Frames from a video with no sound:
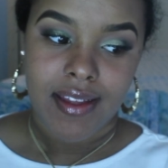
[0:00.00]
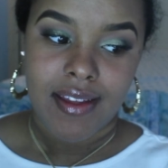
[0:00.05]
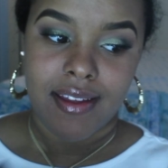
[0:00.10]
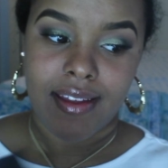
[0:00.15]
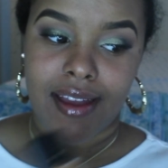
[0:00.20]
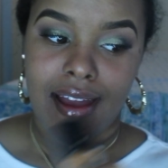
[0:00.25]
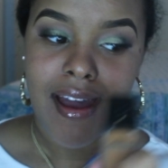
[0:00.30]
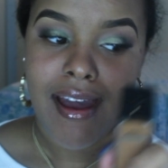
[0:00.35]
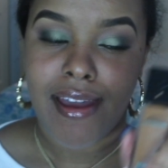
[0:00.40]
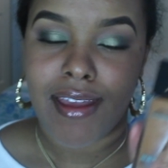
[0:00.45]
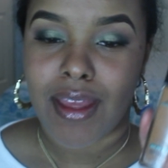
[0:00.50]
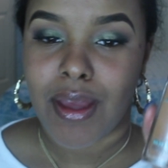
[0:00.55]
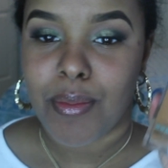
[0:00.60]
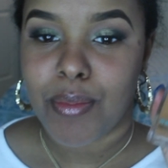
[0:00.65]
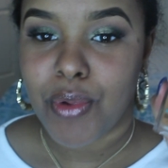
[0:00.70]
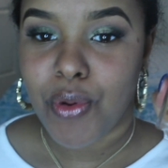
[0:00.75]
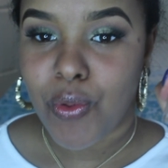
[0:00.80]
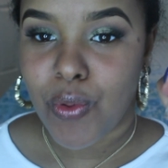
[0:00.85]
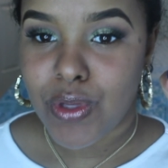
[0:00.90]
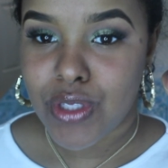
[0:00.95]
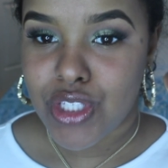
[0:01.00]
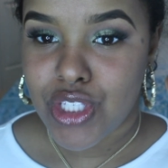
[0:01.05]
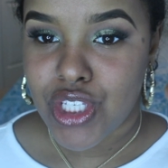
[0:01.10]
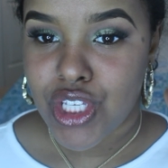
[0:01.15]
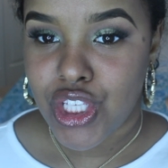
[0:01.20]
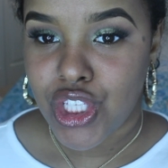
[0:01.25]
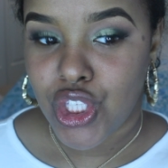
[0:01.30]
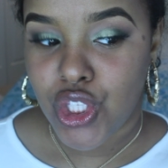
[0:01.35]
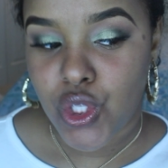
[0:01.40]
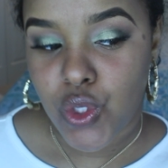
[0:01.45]
prime. I am going
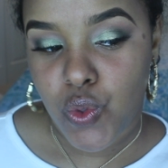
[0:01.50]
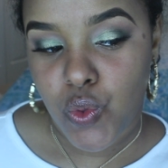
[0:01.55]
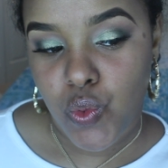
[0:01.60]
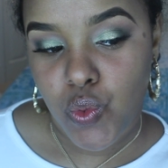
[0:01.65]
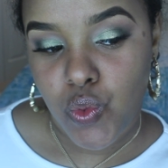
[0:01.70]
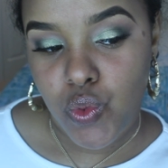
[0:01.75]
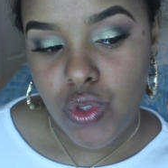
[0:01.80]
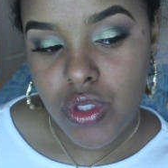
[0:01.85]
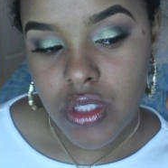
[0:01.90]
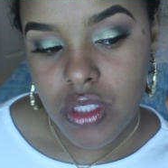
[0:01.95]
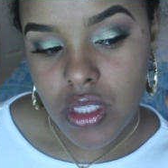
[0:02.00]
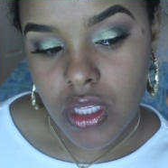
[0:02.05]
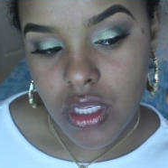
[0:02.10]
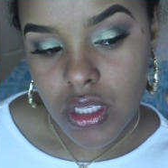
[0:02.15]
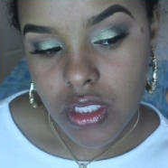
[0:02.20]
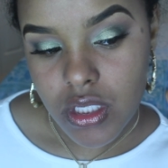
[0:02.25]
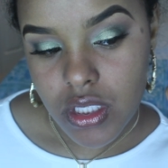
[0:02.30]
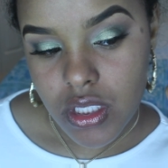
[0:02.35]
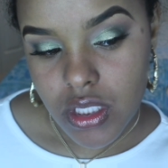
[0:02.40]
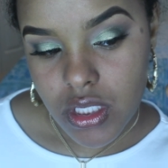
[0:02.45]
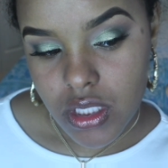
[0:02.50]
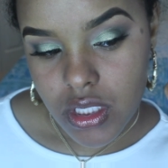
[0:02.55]
to use this.